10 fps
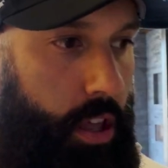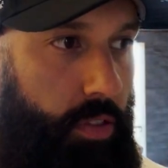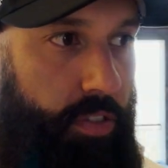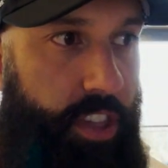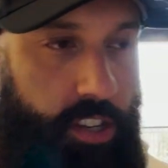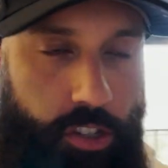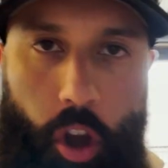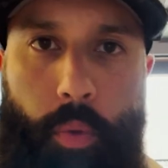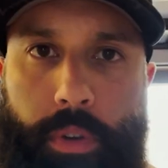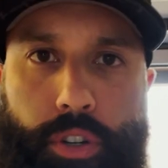This
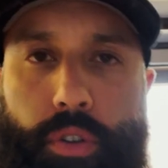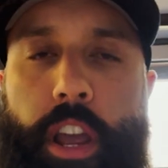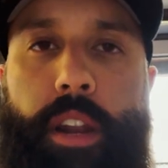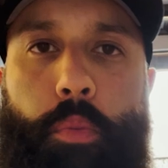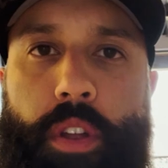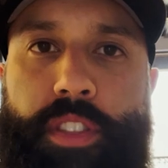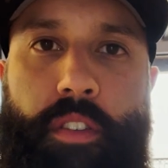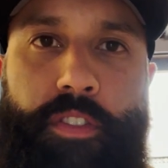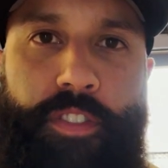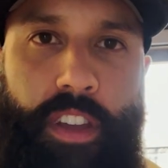home was created with
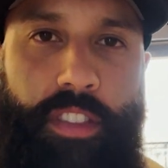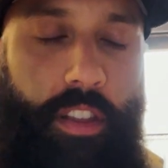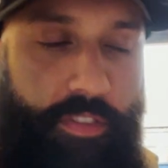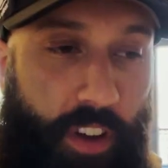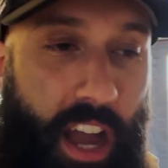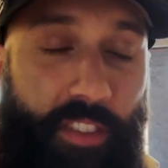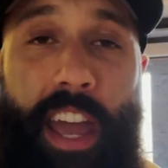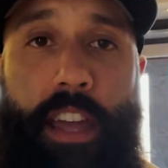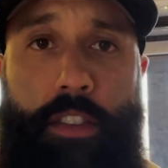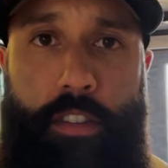fifth,
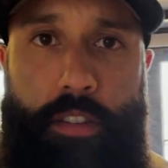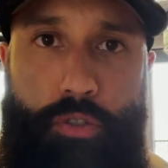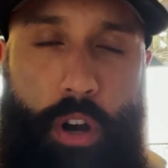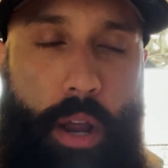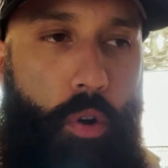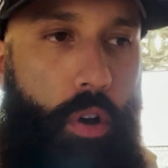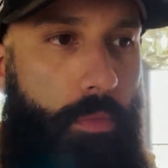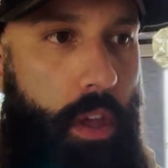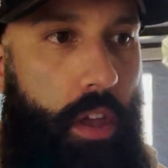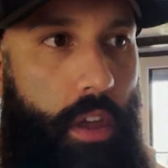five eighths drywall.
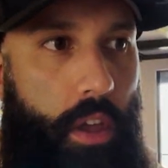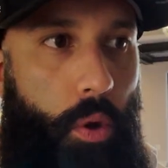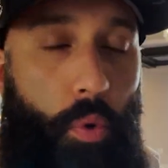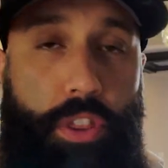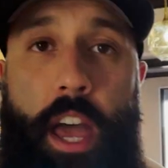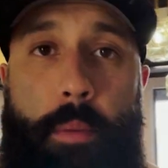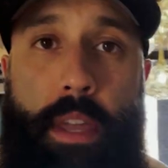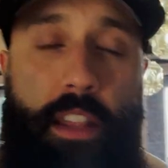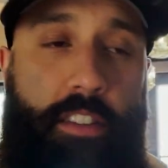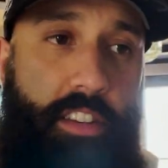What that
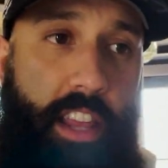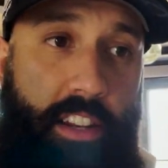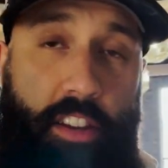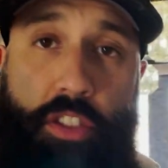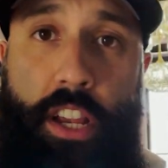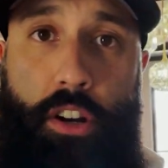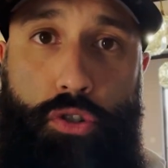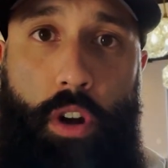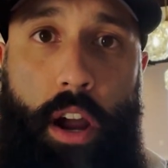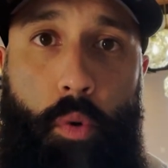means is that it's a thicker
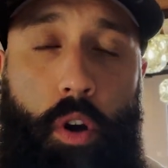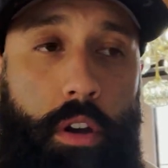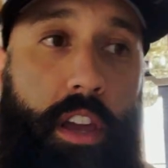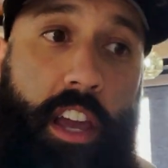drywall.